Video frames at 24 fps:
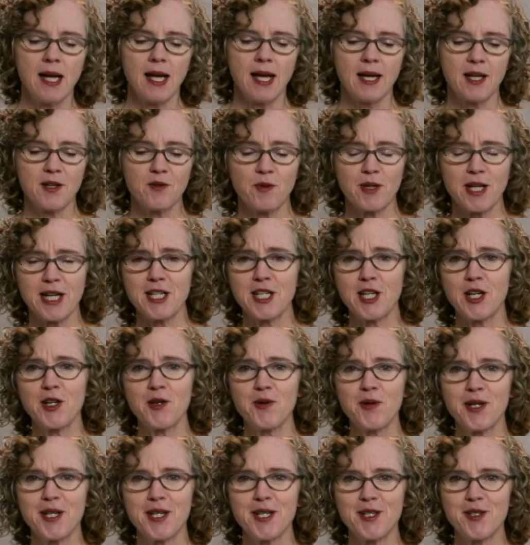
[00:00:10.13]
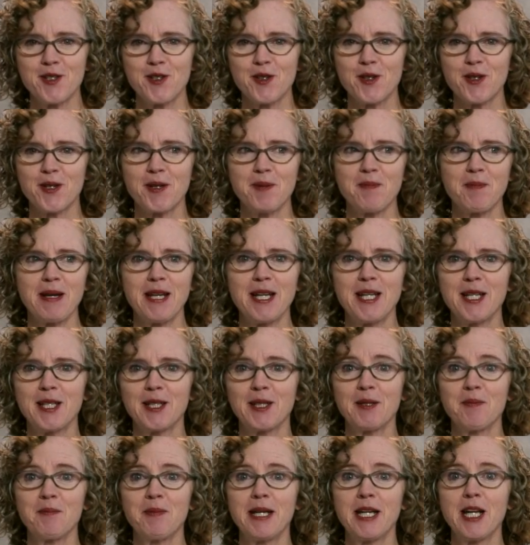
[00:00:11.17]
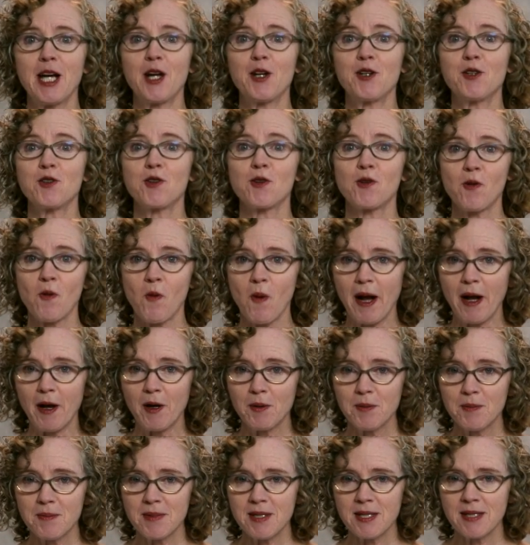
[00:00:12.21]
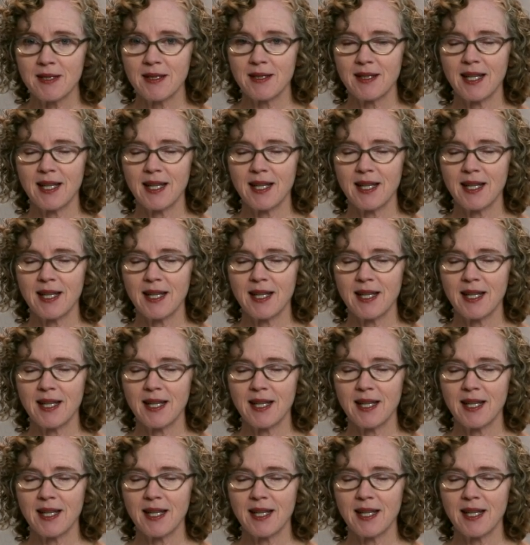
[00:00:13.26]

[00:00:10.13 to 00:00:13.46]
And when I tell you what it is, you're going to immediately be underwhelmed